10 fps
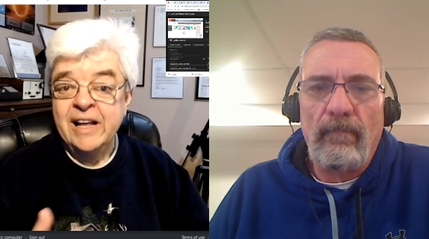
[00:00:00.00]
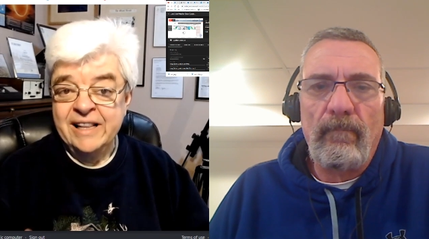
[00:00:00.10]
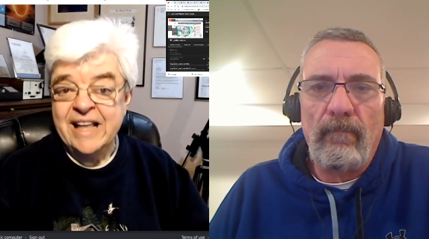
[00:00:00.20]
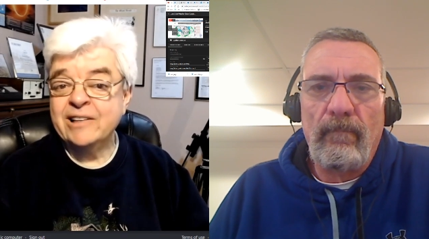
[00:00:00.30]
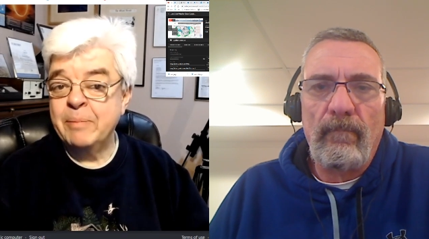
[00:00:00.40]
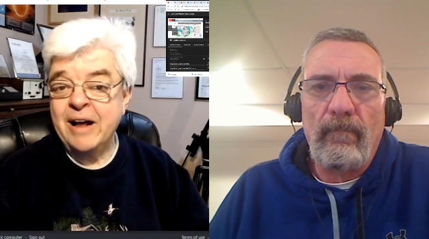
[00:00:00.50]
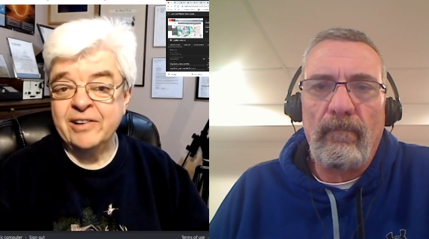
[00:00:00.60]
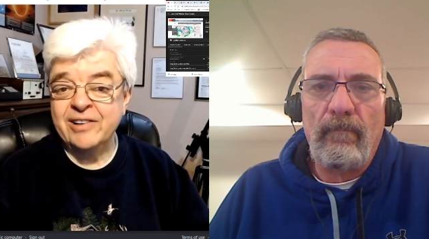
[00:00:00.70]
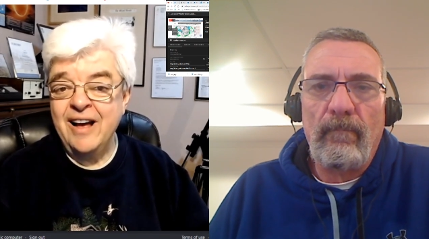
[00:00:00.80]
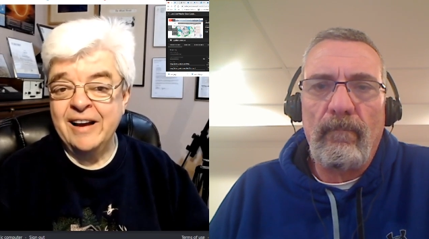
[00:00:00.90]
Speaker 1: That's about
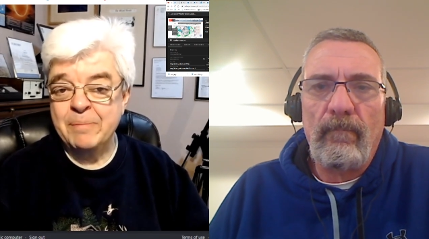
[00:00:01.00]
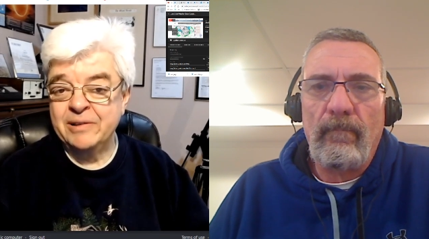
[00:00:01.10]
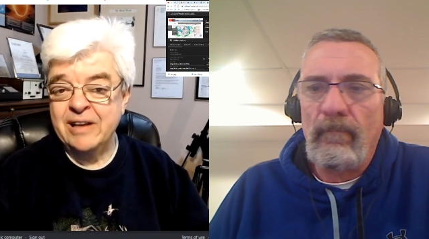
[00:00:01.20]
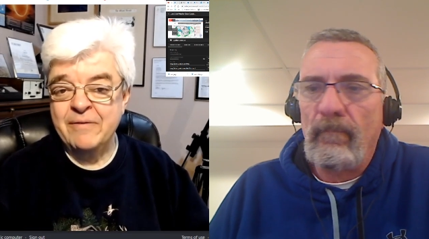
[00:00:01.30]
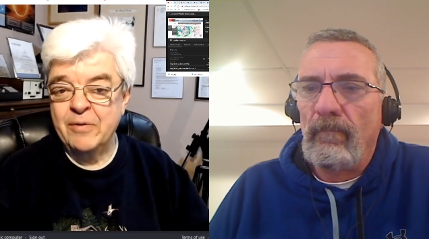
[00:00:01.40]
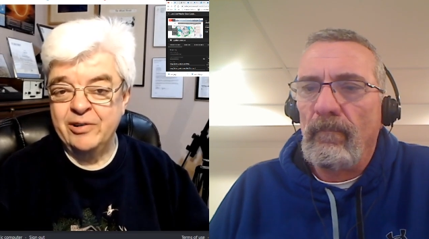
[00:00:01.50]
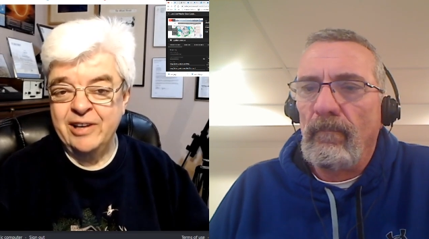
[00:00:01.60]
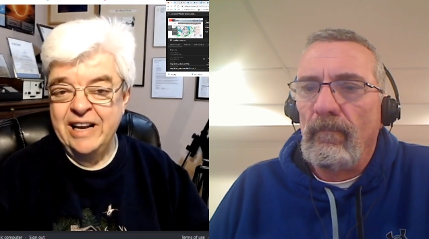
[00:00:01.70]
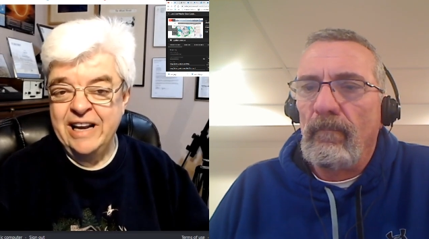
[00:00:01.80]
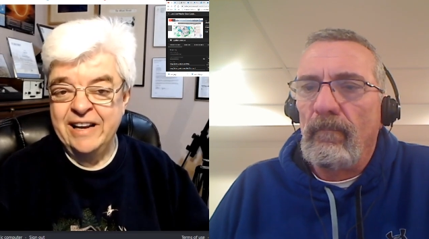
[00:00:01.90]
as high up as I've ever
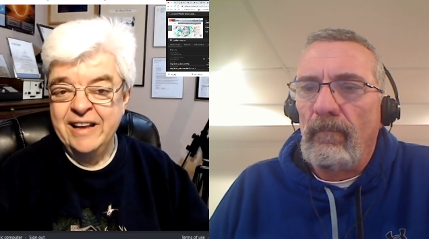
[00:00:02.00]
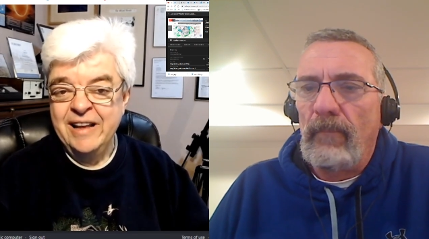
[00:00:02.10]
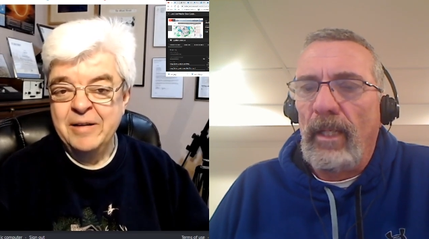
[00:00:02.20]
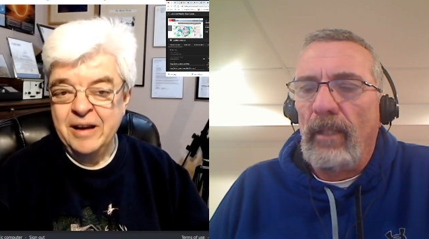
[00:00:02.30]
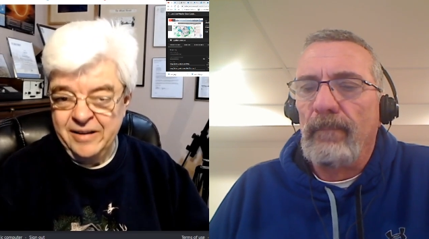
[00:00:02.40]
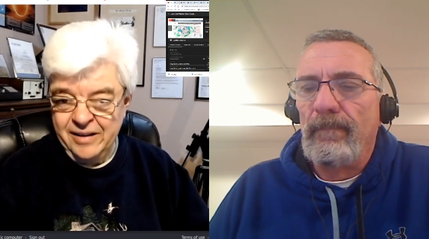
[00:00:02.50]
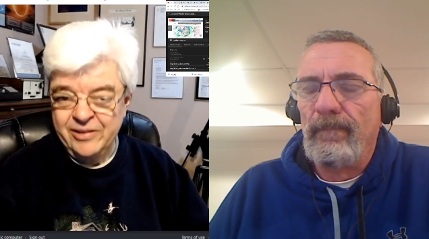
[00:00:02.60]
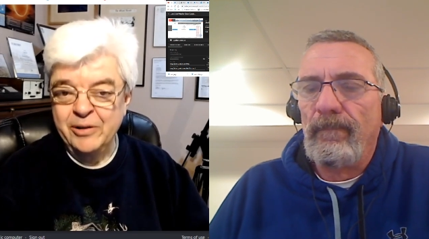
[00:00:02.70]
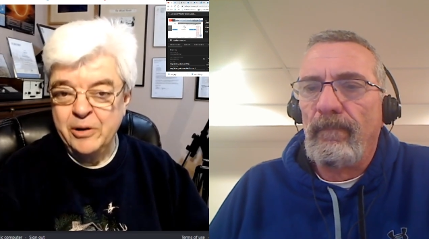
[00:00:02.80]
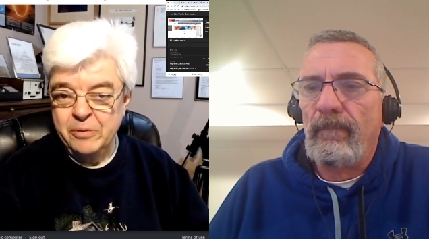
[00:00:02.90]
seen. Yeah. Uh,
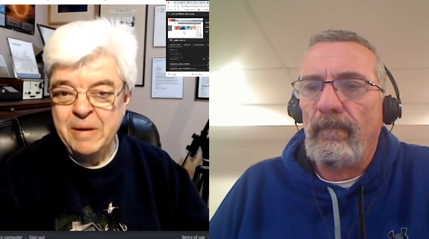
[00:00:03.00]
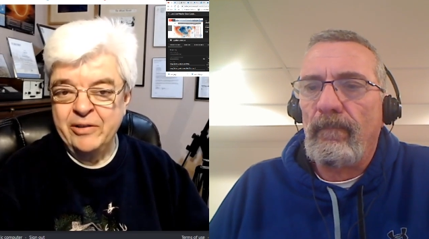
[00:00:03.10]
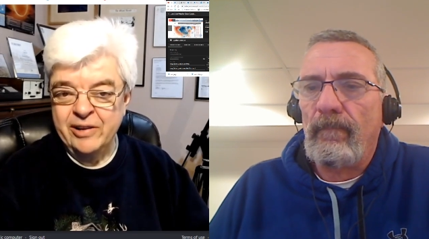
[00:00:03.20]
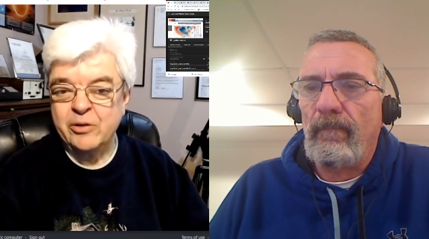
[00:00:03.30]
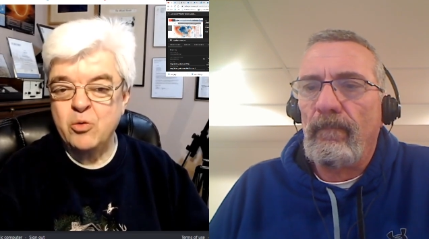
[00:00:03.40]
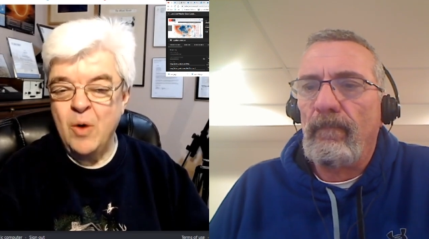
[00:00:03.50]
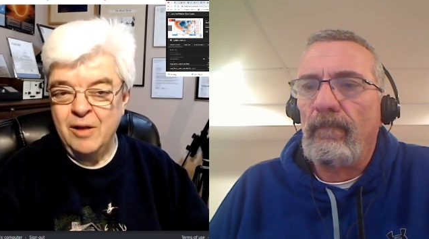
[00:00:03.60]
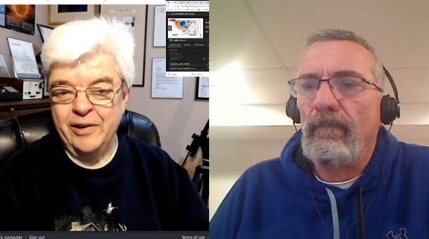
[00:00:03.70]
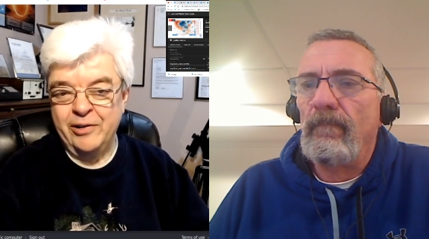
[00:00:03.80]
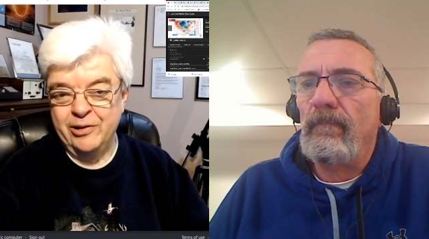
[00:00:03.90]
so you mentioned the
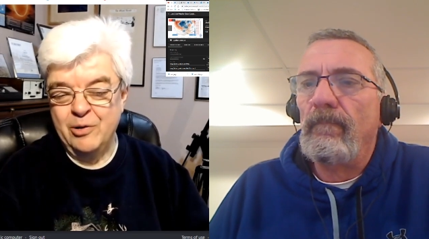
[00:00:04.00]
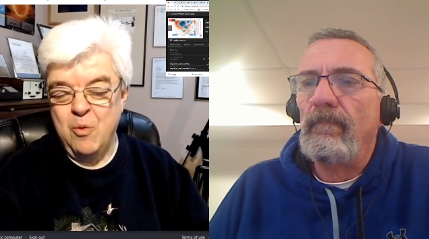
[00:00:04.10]
12 inches in